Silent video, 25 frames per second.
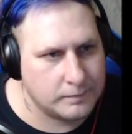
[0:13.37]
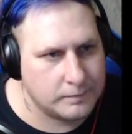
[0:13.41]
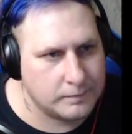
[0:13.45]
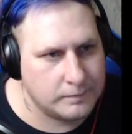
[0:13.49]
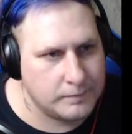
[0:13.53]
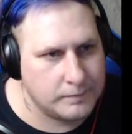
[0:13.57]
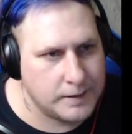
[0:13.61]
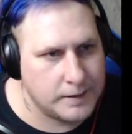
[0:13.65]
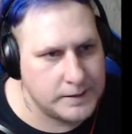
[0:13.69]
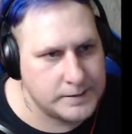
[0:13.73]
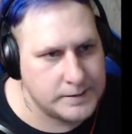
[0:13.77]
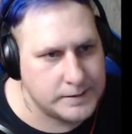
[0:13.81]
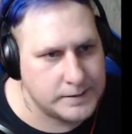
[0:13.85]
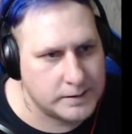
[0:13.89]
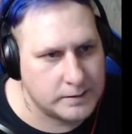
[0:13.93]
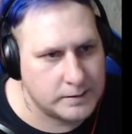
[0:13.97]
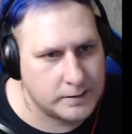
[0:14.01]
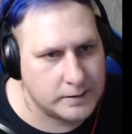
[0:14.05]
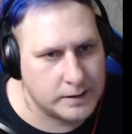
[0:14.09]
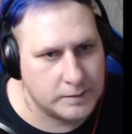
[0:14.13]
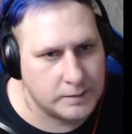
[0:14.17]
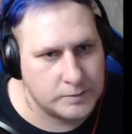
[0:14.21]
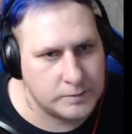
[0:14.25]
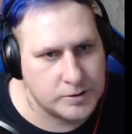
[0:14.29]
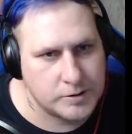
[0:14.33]

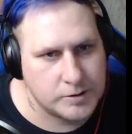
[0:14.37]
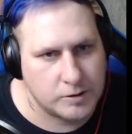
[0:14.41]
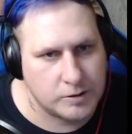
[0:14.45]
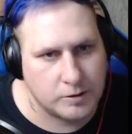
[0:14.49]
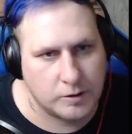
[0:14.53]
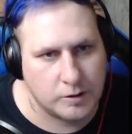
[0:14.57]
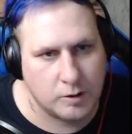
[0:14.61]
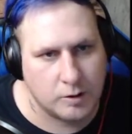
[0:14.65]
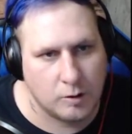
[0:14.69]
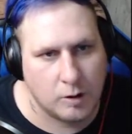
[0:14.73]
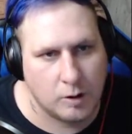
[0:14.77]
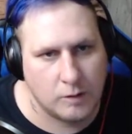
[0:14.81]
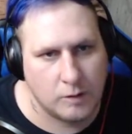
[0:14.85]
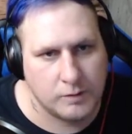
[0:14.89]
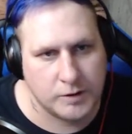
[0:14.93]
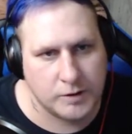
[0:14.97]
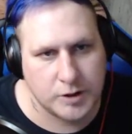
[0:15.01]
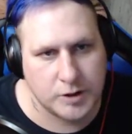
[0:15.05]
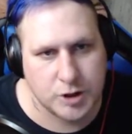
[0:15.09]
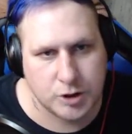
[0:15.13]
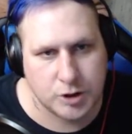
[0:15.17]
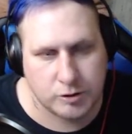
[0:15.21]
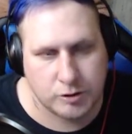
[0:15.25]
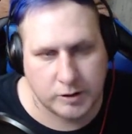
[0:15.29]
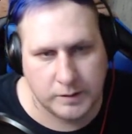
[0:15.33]
Basically, I'm just going to go over the
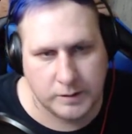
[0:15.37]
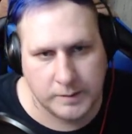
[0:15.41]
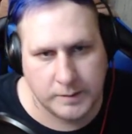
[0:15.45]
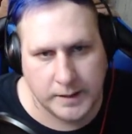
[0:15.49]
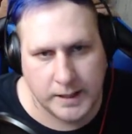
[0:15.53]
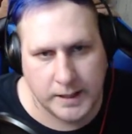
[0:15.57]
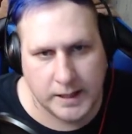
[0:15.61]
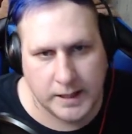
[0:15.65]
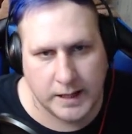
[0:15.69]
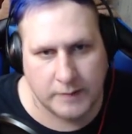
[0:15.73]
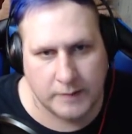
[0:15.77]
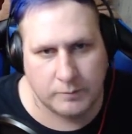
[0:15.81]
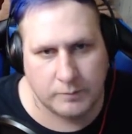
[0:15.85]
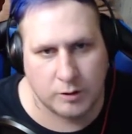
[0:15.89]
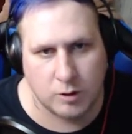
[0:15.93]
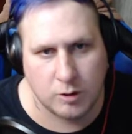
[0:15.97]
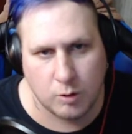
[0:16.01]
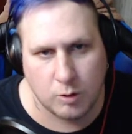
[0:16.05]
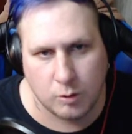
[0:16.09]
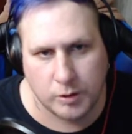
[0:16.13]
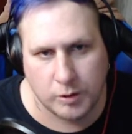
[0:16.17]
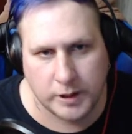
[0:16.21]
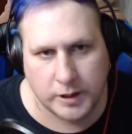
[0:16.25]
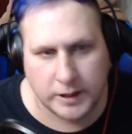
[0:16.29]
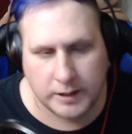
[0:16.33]
streaming and
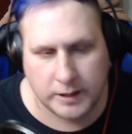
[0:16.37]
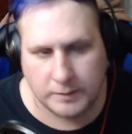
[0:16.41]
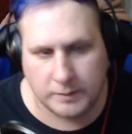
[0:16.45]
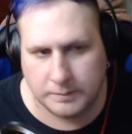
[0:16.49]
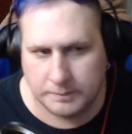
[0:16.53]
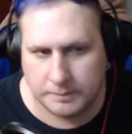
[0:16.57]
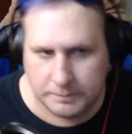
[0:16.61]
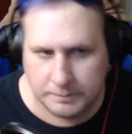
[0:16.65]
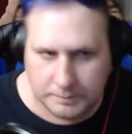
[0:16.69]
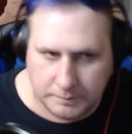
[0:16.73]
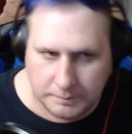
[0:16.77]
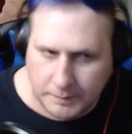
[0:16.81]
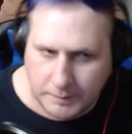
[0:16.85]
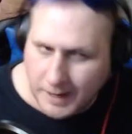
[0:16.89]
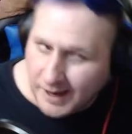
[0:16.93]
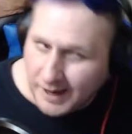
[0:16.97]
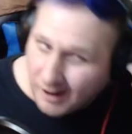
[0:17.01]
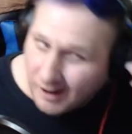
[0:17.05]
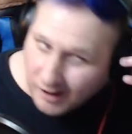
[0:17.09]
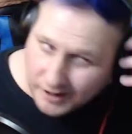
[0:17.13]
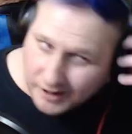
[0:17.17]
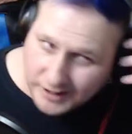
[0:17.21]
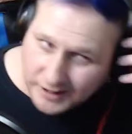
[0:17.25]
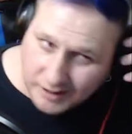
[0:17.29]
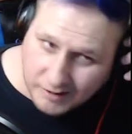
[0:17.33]
recording and my
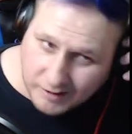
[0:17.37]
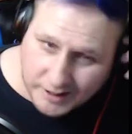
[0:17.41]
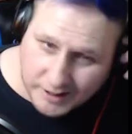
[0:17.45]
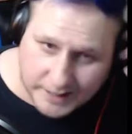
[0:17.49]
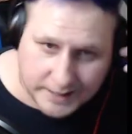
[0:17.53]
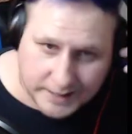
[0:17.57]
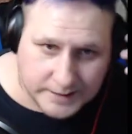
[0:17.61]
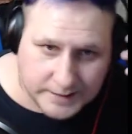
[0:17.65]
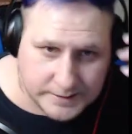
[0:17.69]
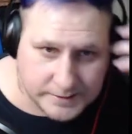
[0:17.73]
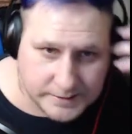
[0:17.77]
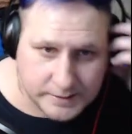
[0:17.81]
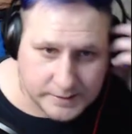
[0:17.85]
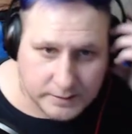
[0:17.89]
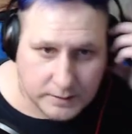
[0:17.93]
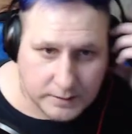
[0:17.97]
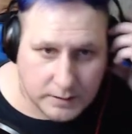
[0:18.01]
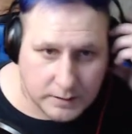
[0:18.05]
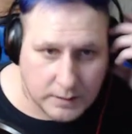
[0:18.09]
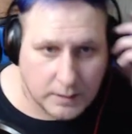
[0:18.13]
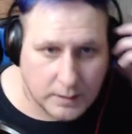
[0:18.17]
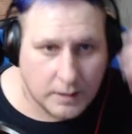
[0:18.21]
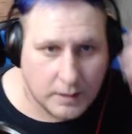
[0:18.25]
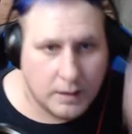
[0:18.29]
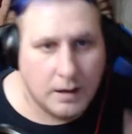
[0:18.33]
audio, I guess.
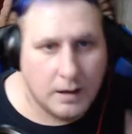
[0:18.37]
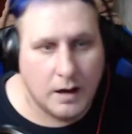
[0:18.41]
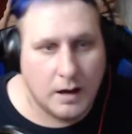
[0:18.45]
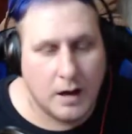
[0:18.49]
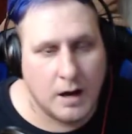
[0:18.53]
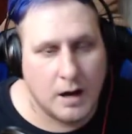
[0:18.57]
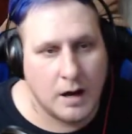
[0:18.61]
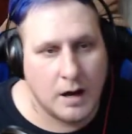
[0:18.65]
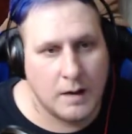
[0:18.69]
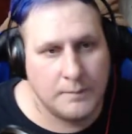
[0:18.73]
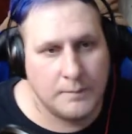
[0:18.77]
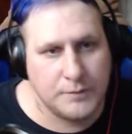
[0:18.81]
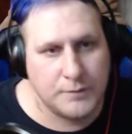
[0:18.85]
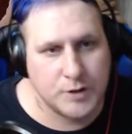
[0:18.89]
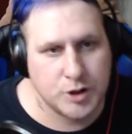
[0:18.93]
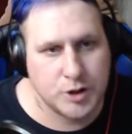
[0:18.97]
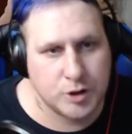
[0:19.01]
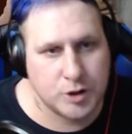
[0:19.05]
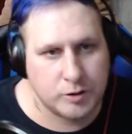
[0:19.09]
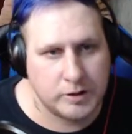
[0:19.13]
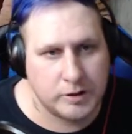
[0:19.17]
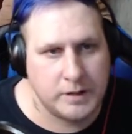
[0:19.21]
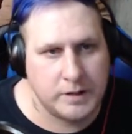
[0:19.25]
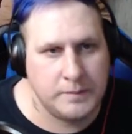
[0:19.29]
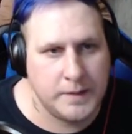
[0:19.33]
For
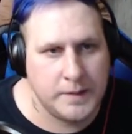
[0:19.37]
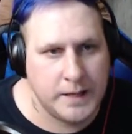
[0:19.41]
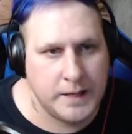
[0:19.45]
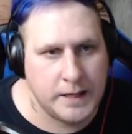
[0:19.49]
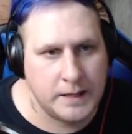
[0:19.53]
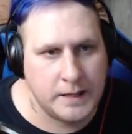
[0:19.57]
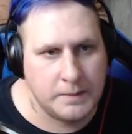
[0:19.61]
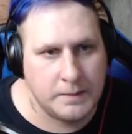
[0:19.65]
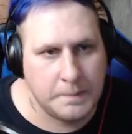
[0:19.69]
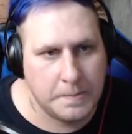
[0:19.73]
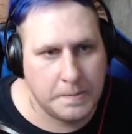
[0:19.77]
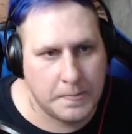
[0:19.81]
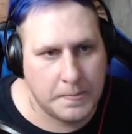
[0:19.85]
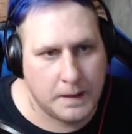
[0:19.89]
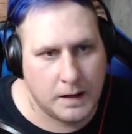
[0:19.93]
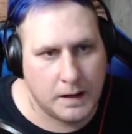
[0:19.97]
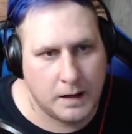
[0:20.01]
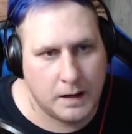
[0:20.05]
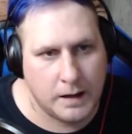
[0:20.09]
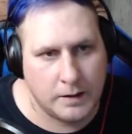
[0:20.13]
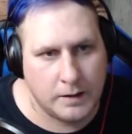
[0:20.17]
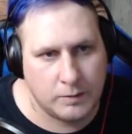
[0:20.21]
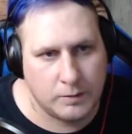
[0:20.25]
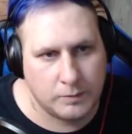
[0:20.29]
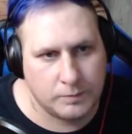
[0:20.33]
streaming,
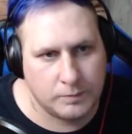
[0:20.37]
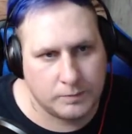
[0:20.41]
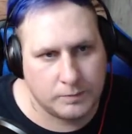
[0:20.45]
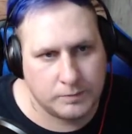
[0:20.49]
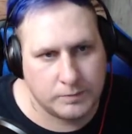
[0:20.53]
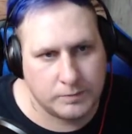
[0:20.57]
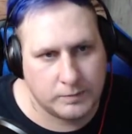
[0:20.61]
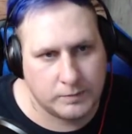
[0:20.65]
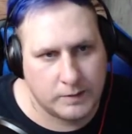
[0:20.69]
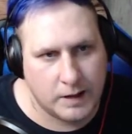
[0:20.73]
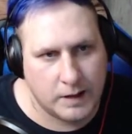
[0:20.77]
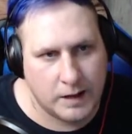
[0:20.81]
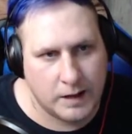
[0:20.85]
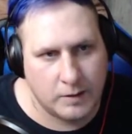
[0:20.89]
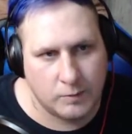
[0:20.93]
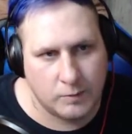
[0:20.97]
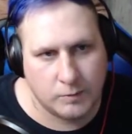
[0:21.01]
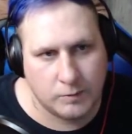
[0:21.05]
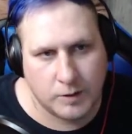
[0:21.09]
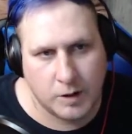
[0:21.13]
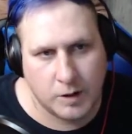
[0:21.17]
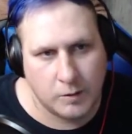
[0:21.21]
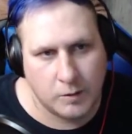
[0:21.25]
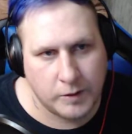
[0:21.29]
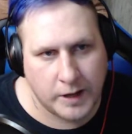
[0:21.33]
I don't
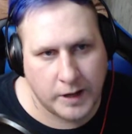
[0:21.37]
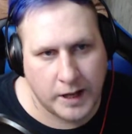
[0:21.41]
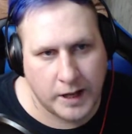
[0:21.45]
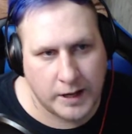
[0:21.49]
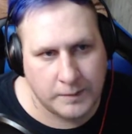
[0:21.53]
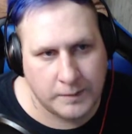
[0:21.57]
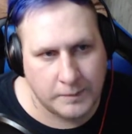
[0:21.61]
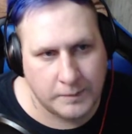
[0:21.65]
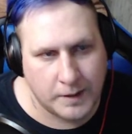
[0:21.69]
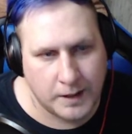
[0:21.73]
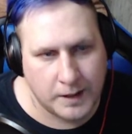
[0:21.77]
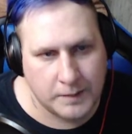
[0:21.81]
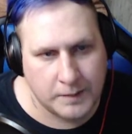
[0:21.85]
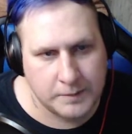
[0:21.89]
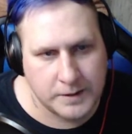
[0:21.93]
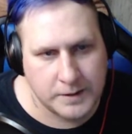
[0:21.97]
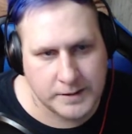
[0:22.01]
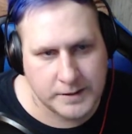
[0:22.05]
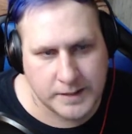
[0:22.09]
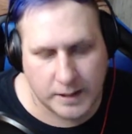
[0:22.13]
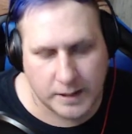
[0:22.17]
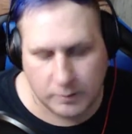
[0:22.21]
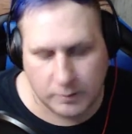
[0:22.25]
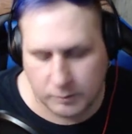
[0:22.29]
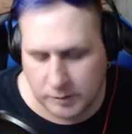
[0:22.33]
go and edit mine
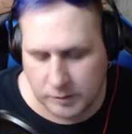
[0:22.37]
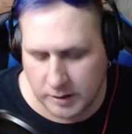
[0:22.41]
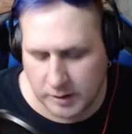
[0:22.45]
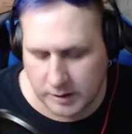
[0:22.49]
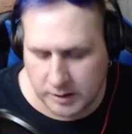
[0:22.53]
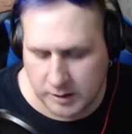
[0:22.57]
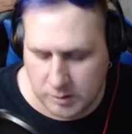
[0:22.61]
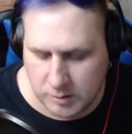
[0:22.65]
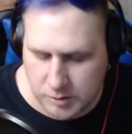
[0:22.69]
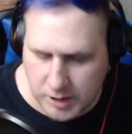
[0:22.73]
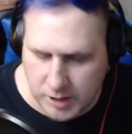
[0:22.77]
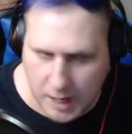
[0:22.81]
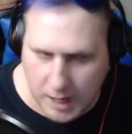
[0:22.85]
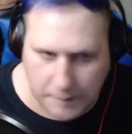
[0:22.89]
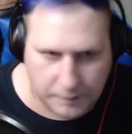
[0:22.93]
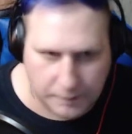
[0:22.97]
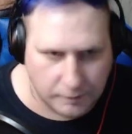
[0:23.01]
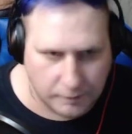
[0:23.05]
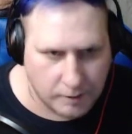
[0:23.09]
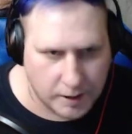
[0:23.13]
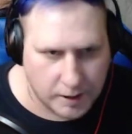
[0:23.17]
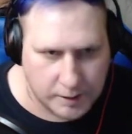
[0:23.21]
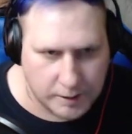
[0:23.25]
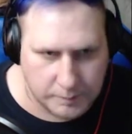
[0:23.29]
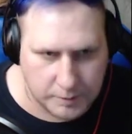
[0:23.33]
because I don't really use
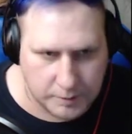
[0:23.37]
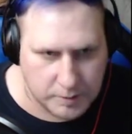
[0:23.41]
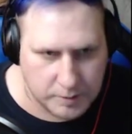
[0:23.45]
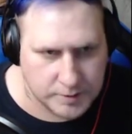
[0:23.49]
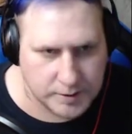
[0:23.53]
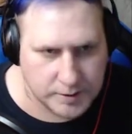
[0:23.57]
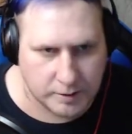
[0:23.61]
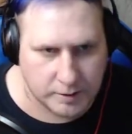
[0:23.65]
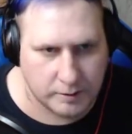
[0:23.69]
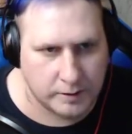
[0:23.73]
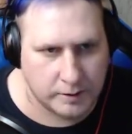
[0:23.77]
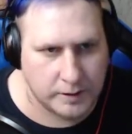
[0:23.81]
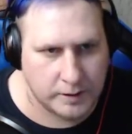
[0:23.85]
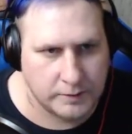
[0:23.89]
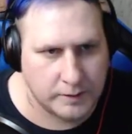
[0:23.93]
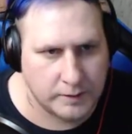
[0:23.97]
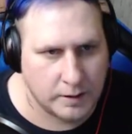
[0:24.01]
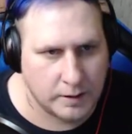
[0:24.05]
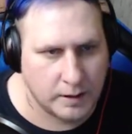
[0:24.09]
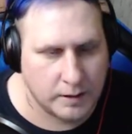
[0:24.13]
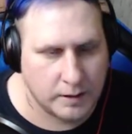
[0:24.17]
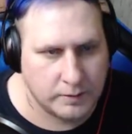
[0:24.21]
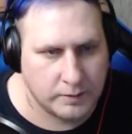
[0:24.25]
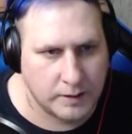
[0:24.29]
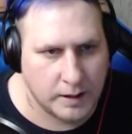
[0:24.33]
copyrighted music or anything
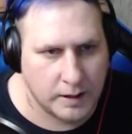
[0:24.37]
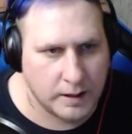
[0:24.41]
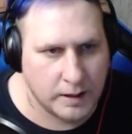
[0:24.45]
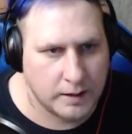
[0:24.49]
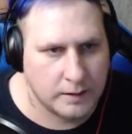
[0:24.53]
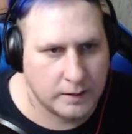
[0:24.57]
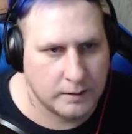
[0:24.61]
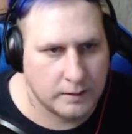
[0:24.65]
like that.